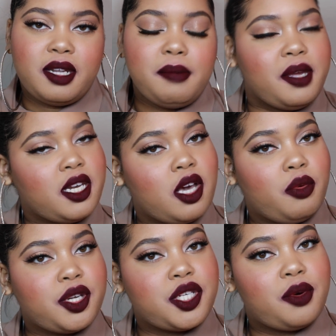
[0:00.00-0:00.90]
Let me know
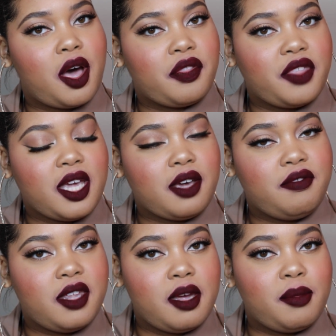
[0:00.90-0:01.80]
what you all think
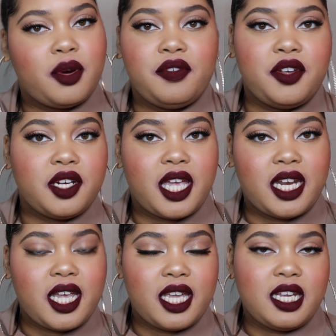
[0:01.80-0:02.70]
of them or if you're
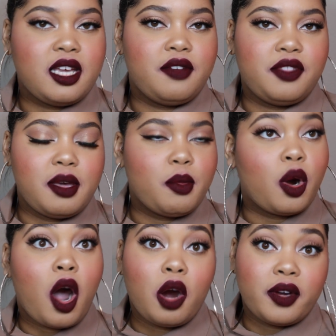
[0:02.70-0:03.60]
getting any of them or
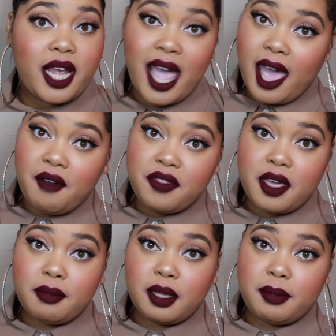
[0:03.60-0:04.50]
already have
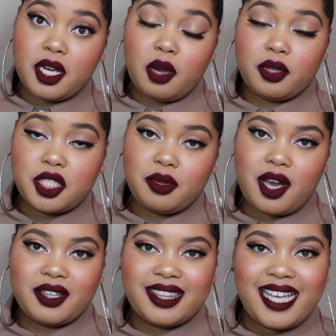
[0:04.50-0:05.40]
them. Let me know what you
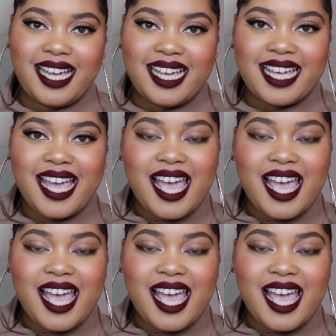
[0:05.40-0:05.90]
all think.